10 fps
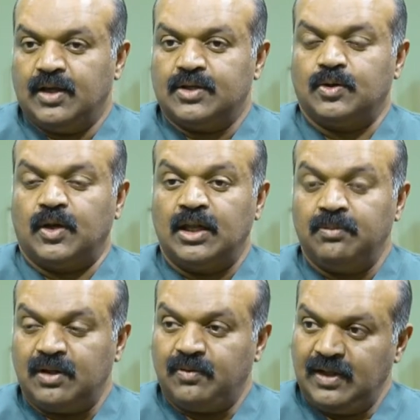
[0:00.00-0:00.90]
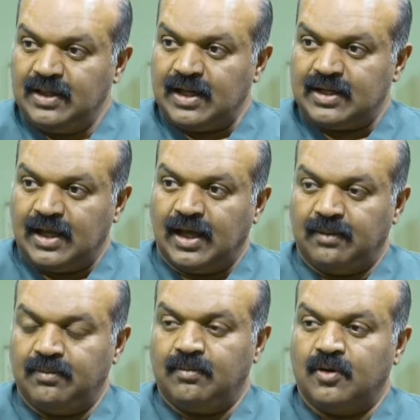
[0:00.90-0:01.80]
So in between that
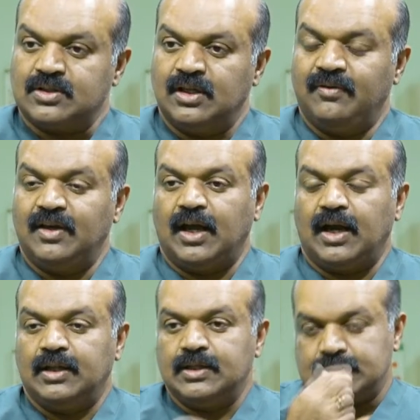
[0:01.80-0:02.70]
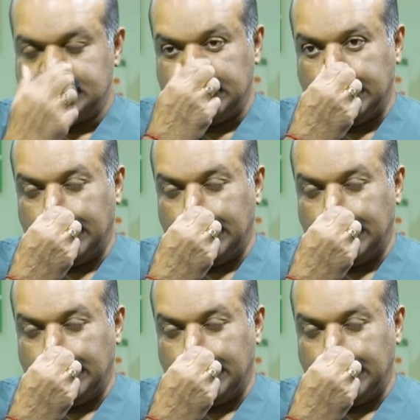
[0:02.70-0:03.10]
time, mostly we had this